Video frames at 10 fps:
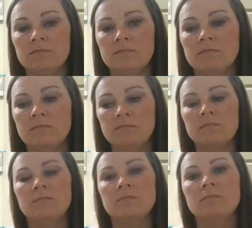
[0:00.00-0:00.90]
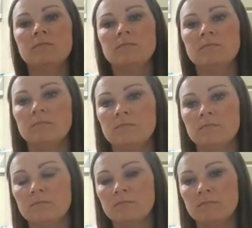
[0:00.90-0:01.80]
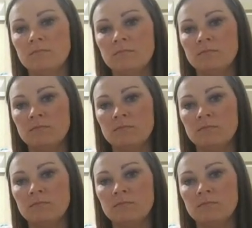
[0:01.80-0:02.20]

[no speech]